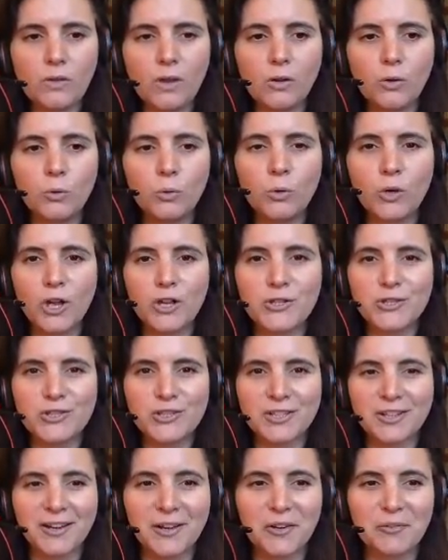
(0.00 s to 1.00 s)
all goes
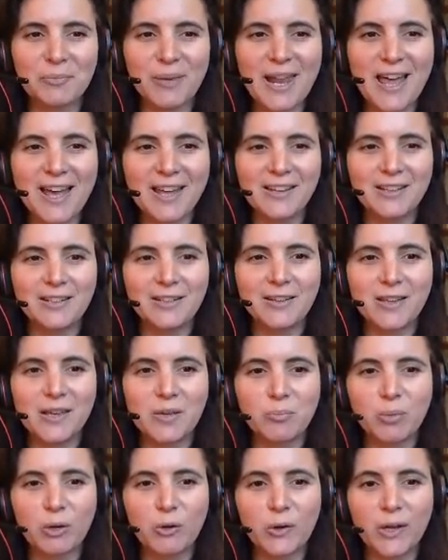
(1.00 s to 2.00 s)
to kind of plan, and the
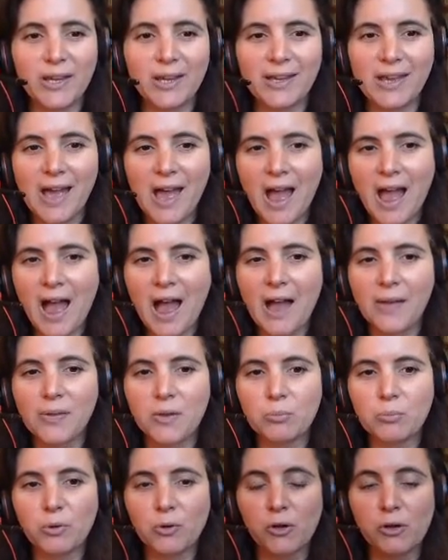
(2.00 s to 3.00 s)
employee and the
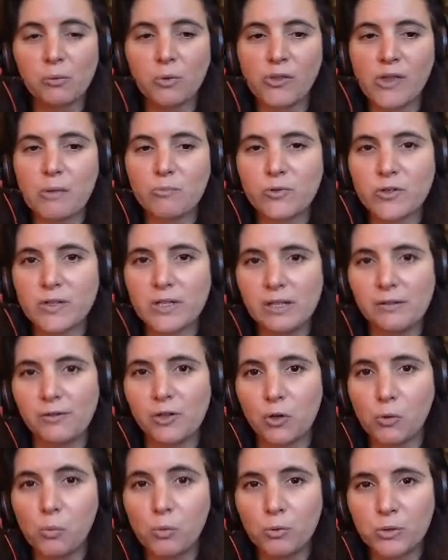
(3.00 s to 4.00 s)
employer will then receive
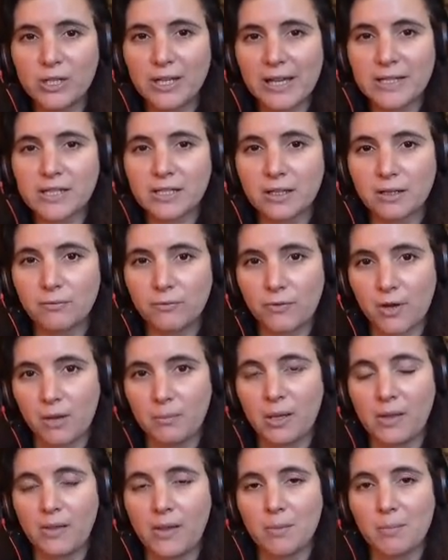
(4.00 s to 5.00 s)
an award letter
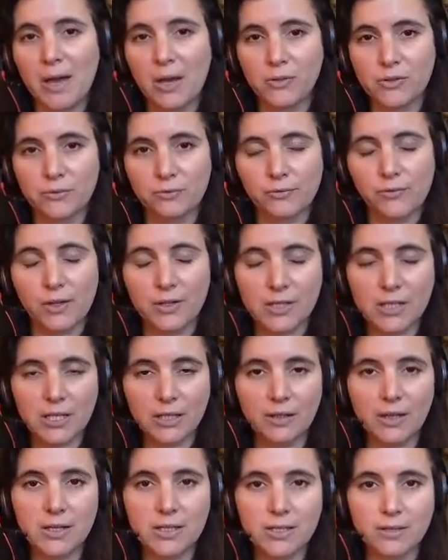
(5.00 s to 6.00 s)
confirming the amount of
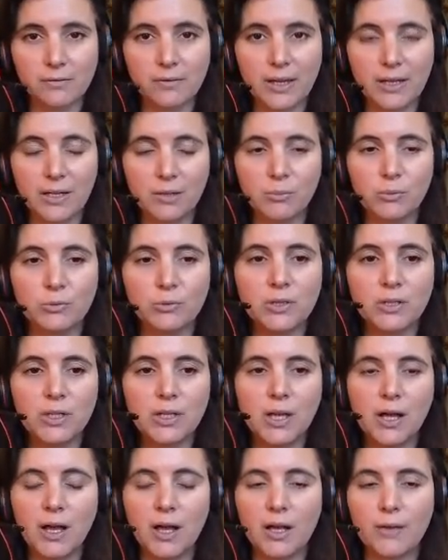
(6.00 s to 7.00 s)
funding that is available
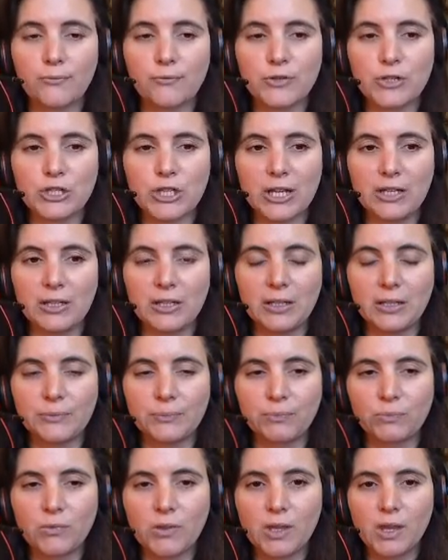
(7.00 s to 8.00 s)
for Shani.
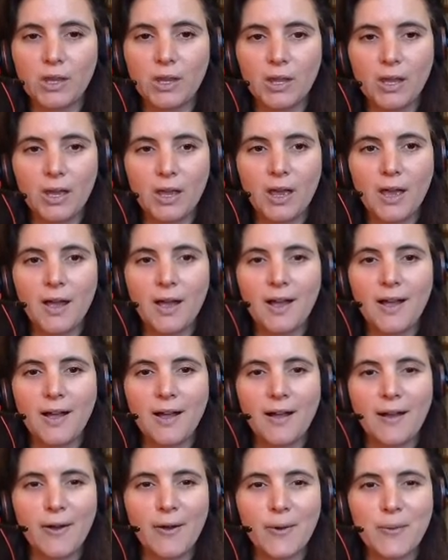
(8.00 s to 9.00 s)

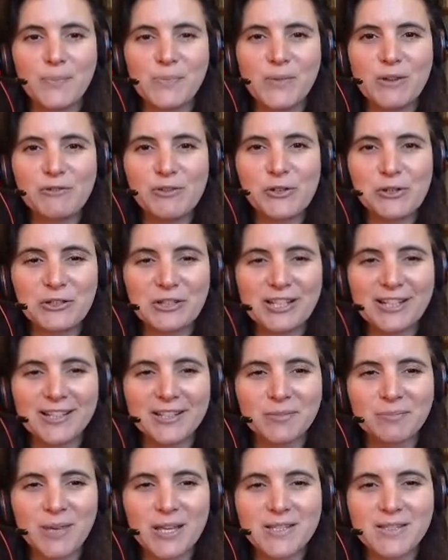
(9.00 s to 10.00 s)
If you could click,
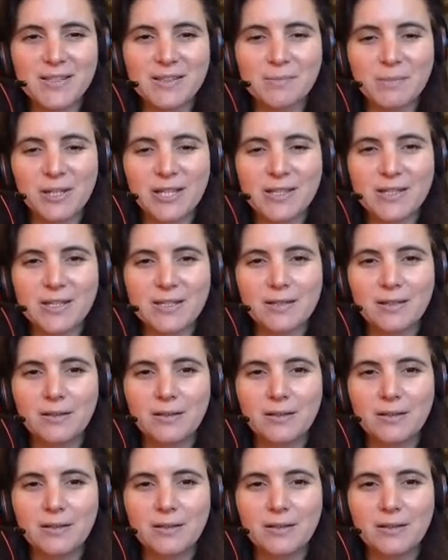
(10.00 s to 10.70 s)
Mason, please.